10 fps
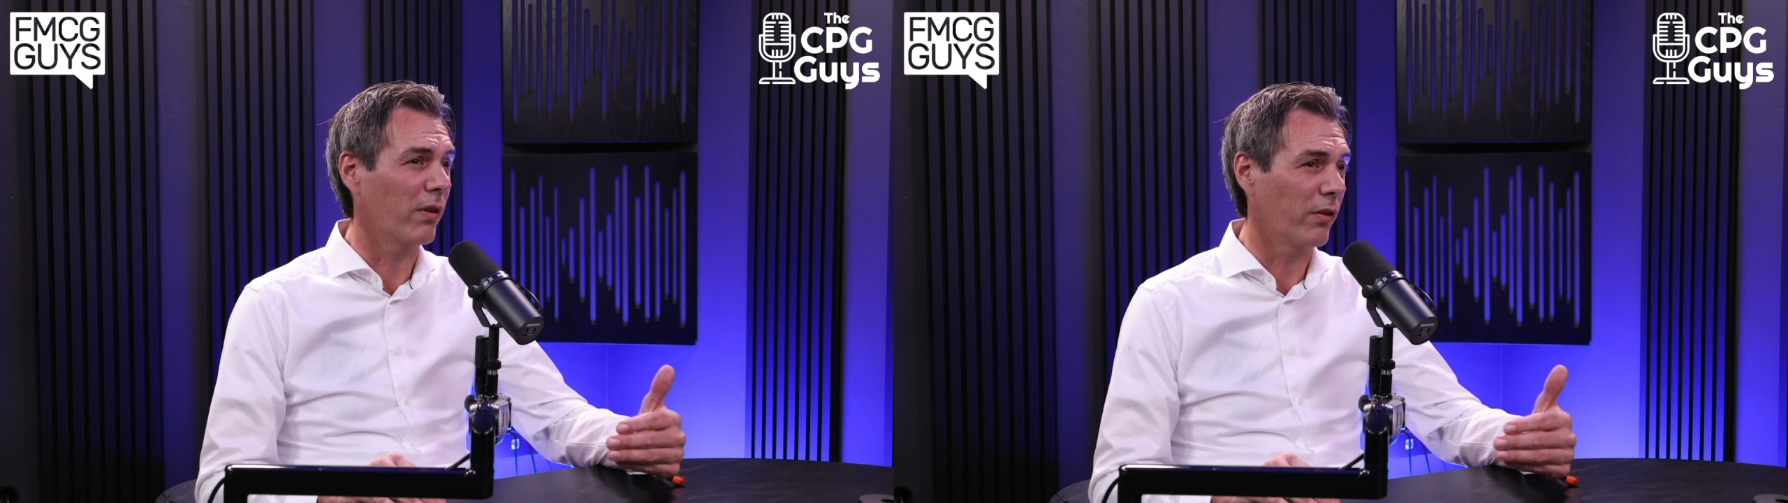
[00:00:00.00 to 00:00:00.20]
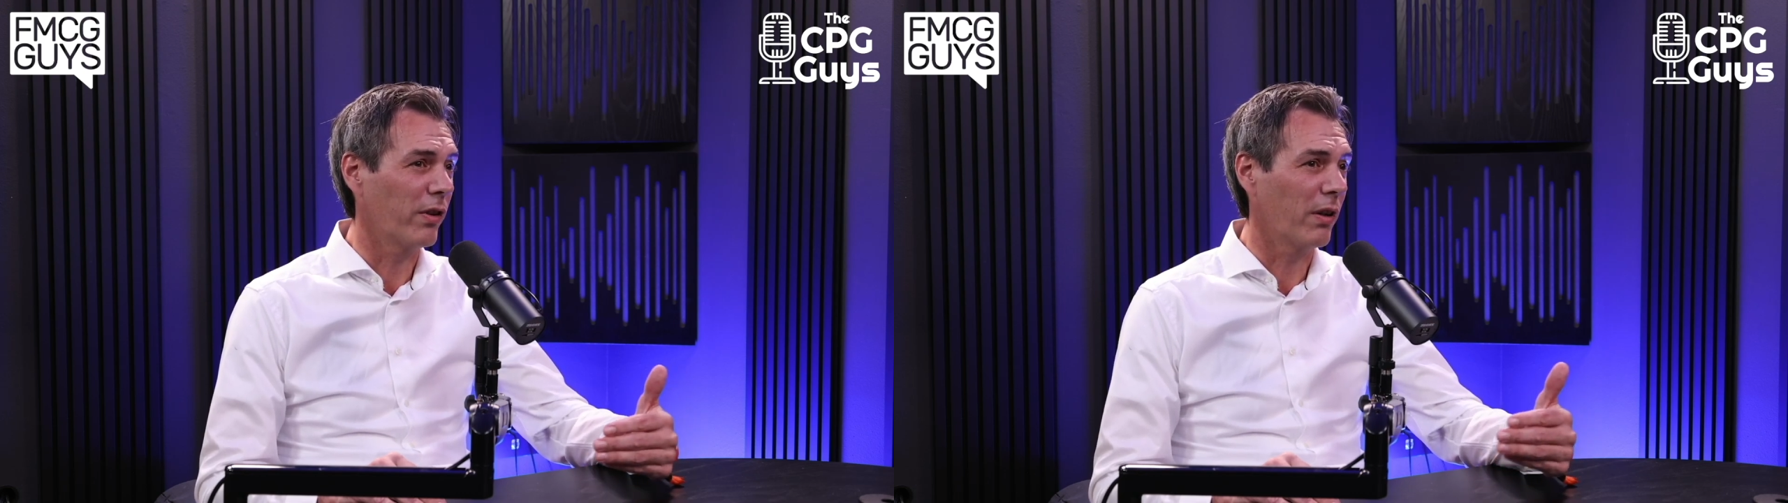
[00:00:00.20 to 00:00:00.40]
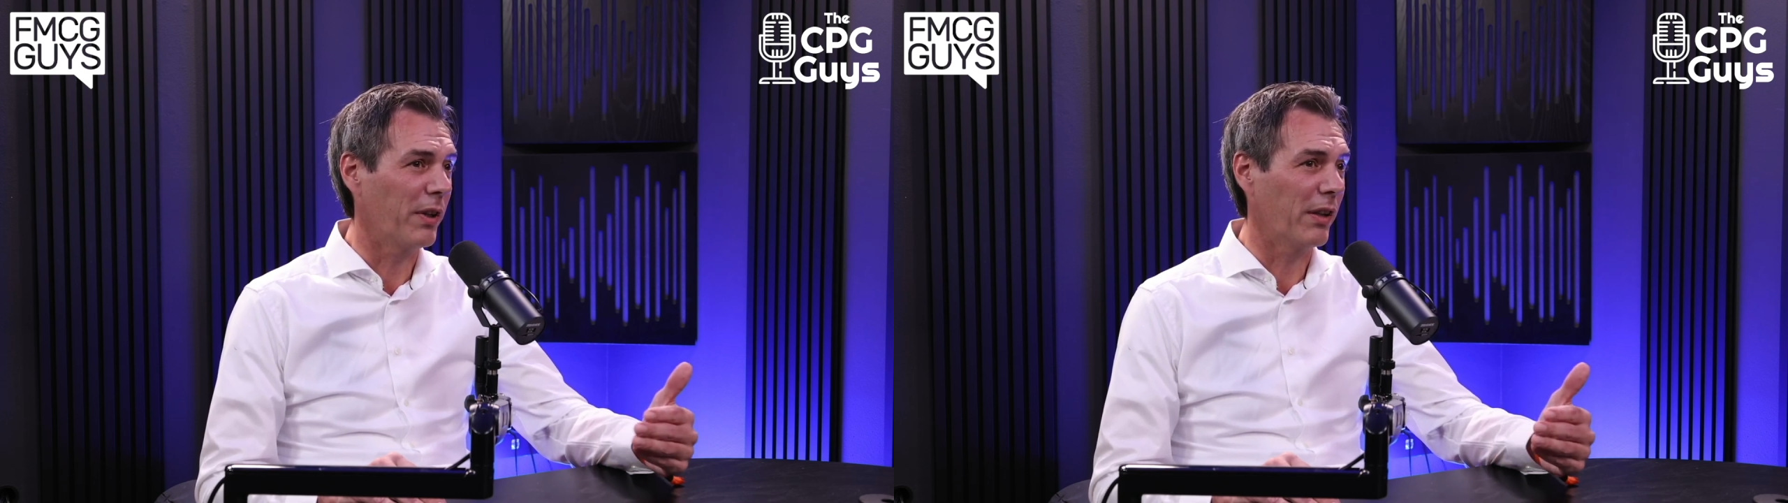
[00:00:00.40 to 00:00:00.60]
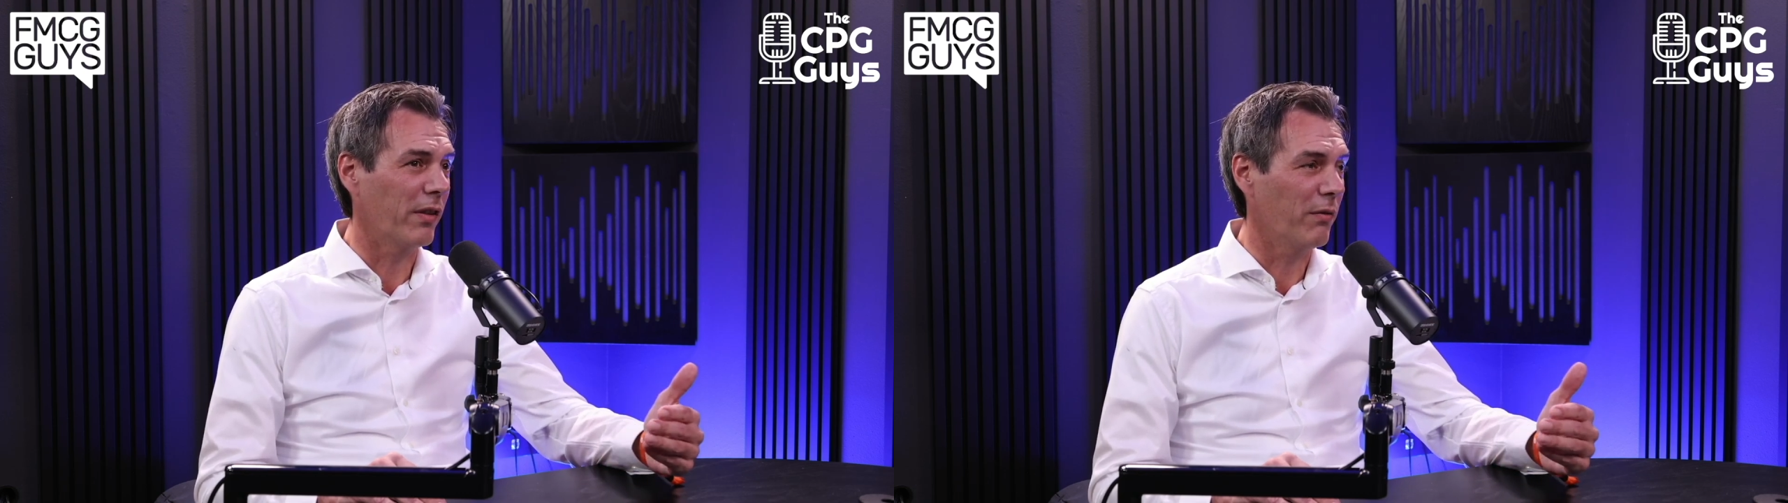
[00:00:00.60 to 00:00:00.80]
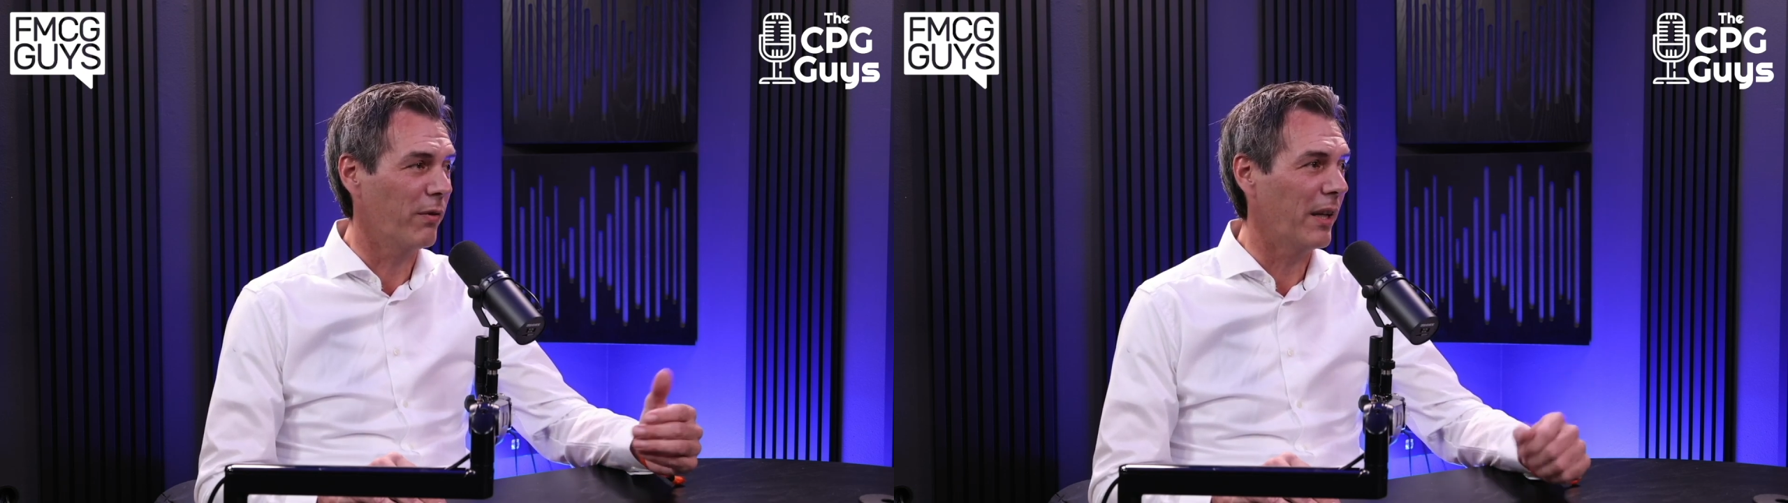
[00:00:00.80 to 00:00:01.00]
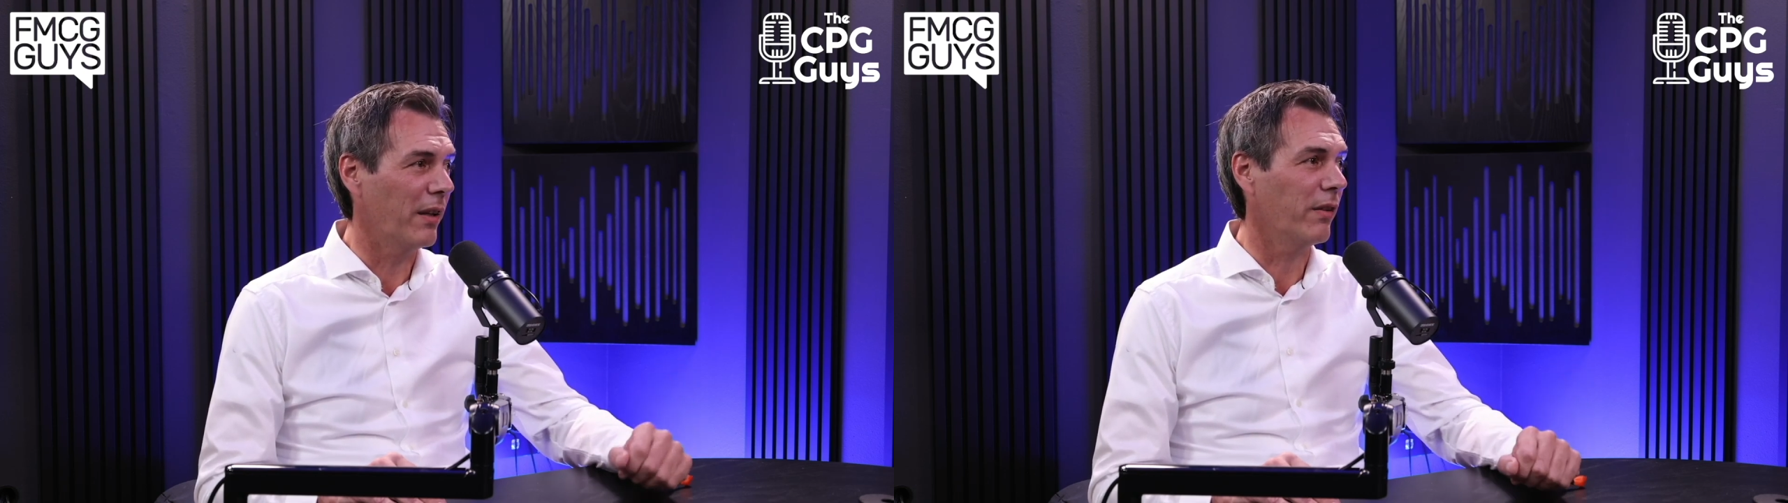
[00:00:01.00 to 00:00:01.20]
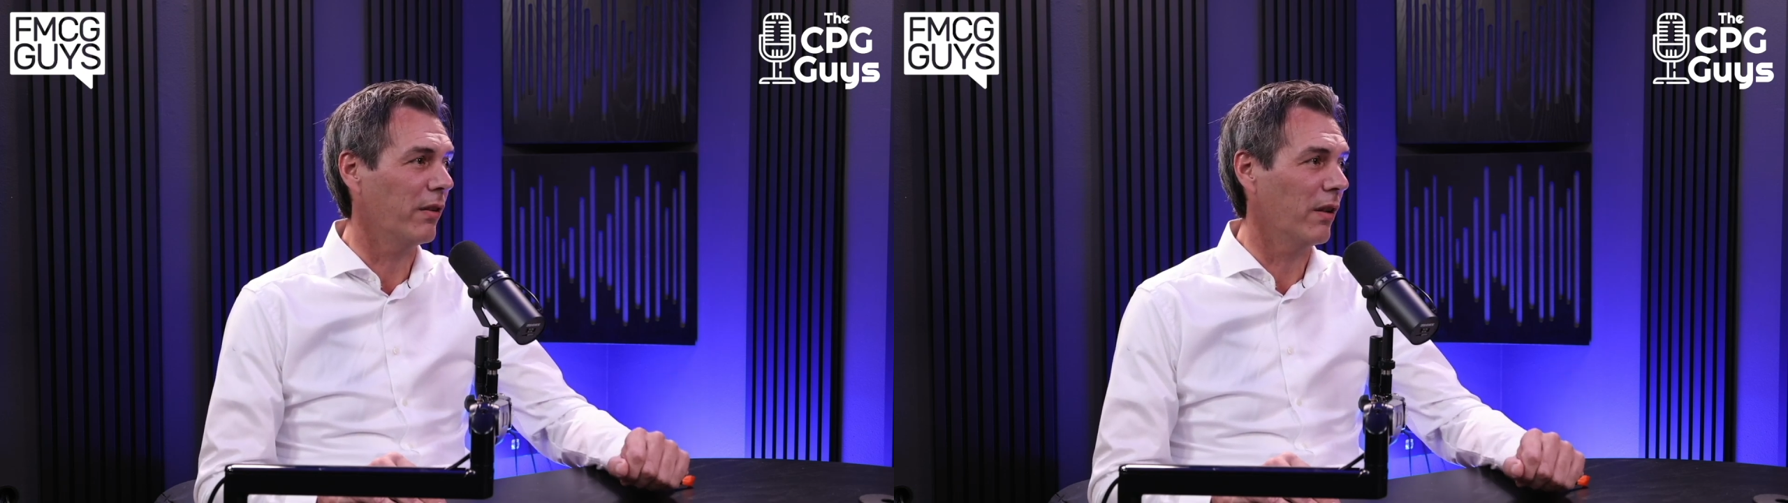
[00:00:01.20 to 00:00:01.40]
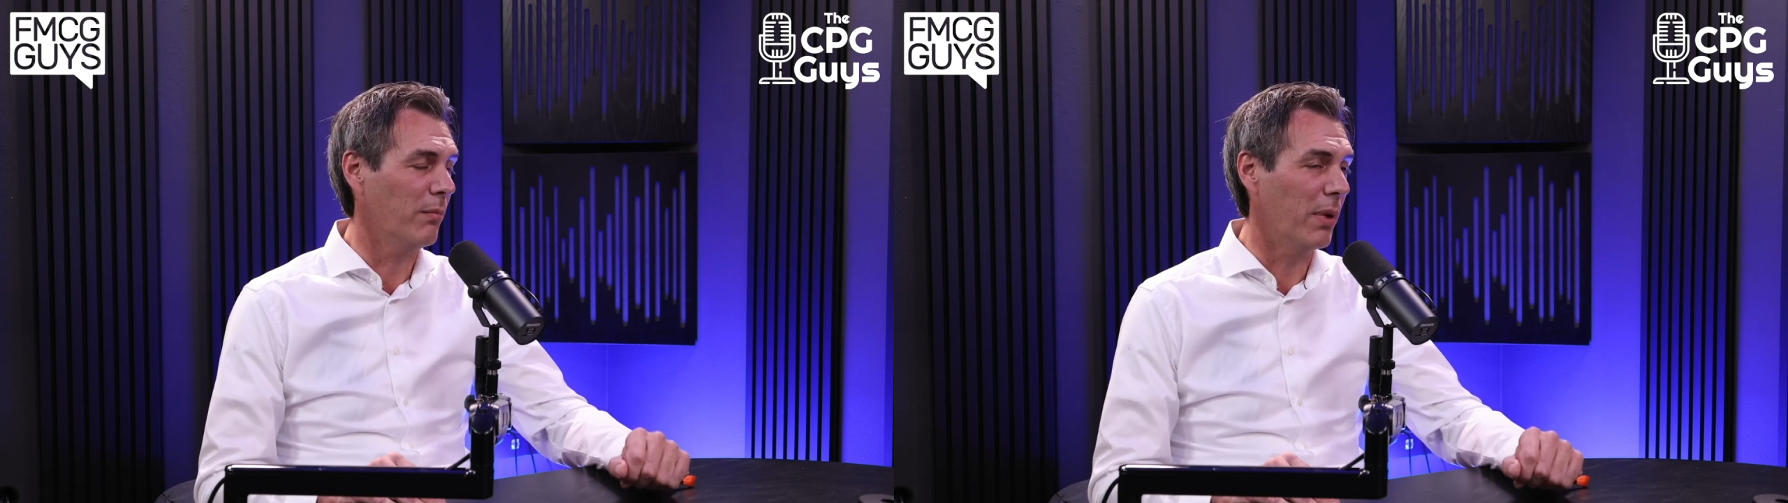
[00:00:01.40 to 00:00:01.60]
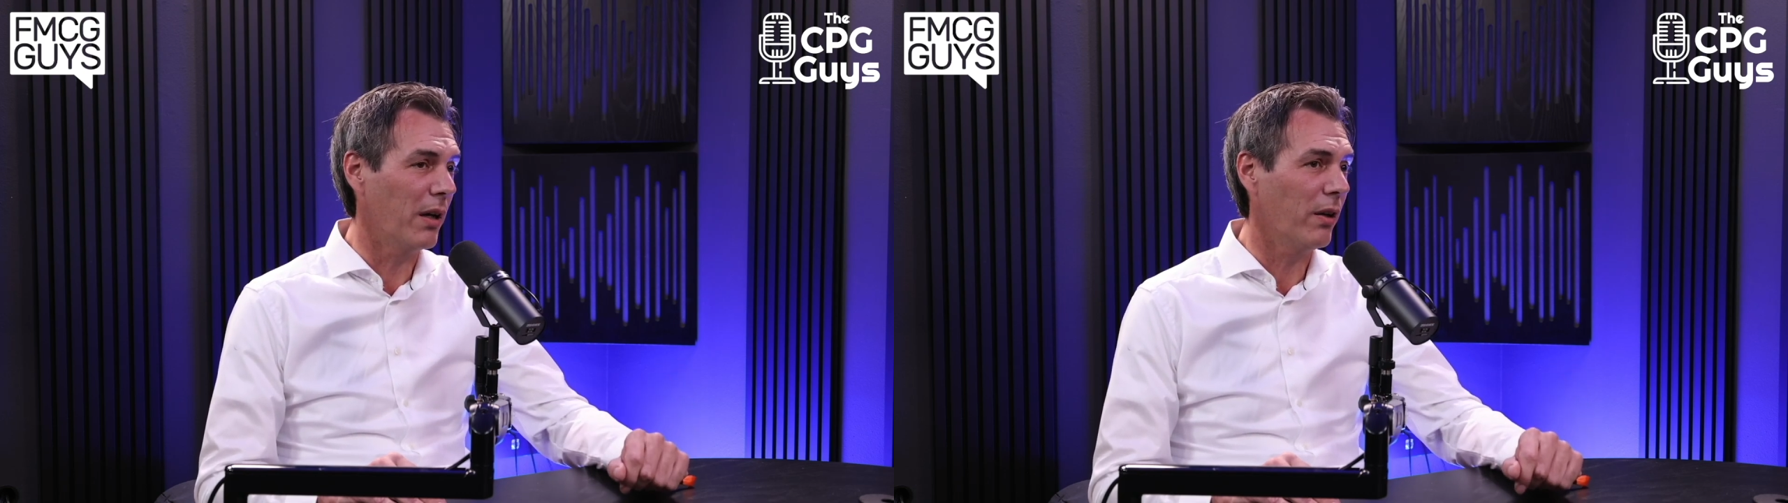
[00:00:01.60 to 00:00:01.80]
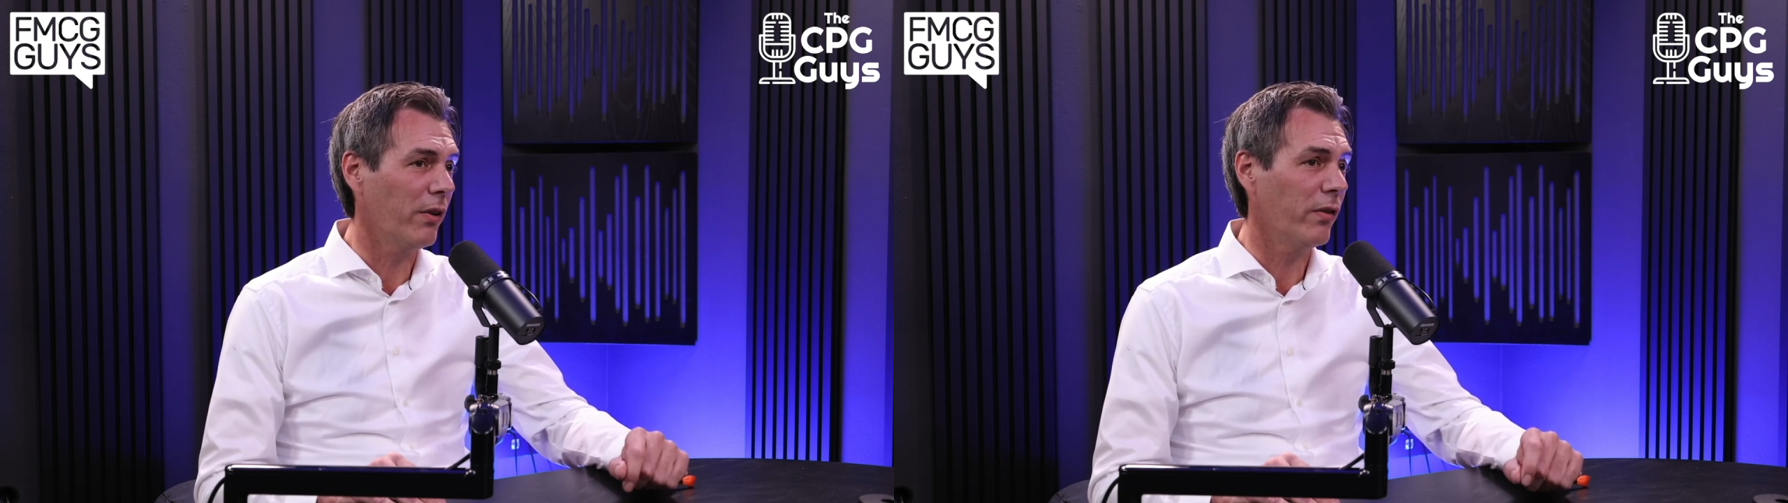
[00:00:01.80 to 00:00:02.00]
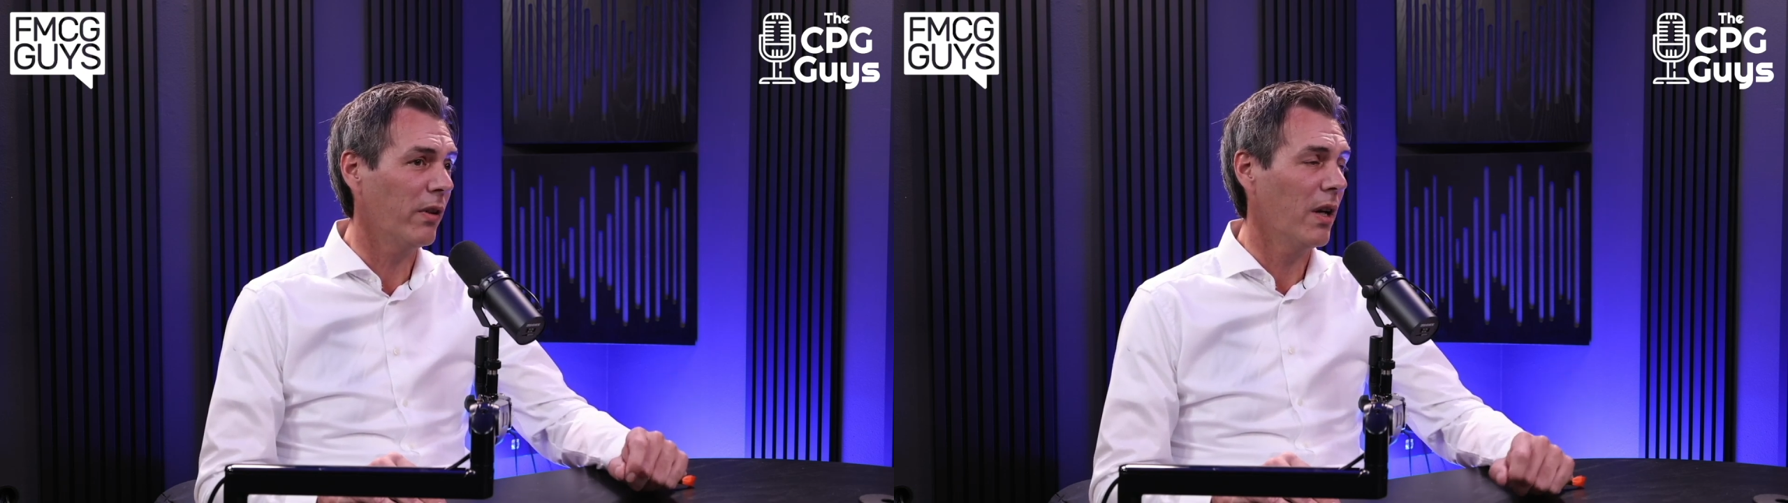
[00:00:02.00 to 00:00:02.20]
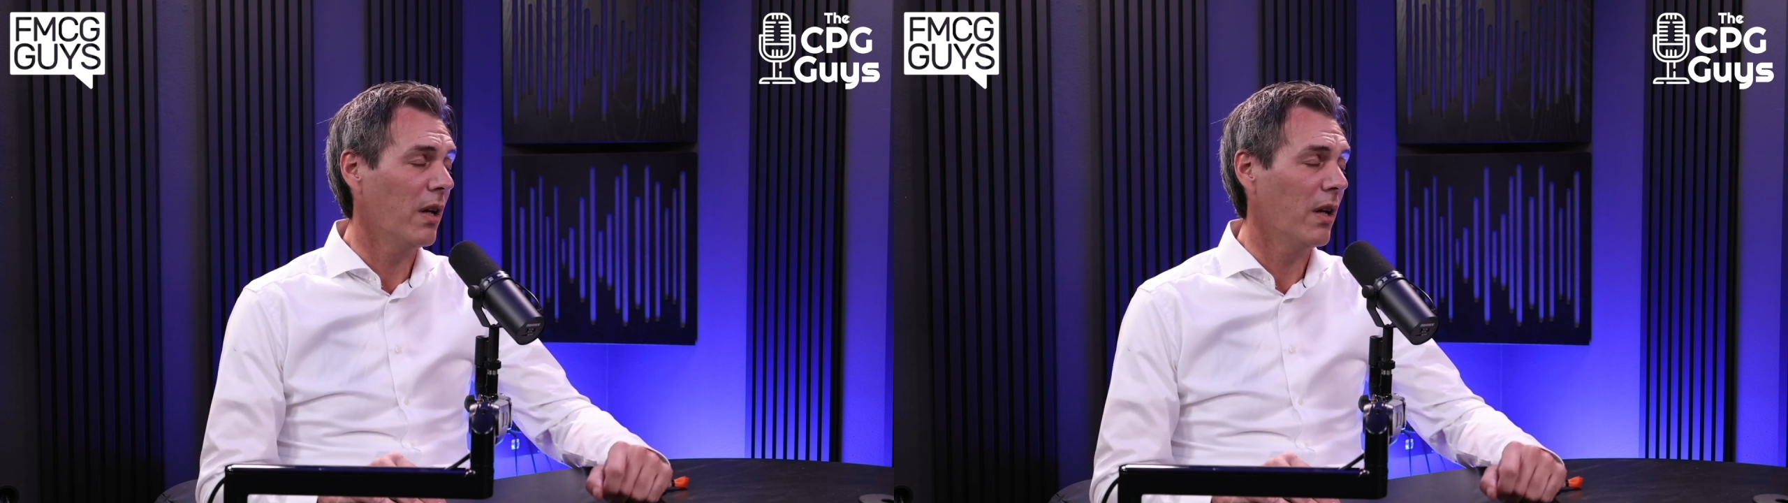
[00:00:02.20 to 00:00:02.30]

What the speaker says: stuff that's invented by us.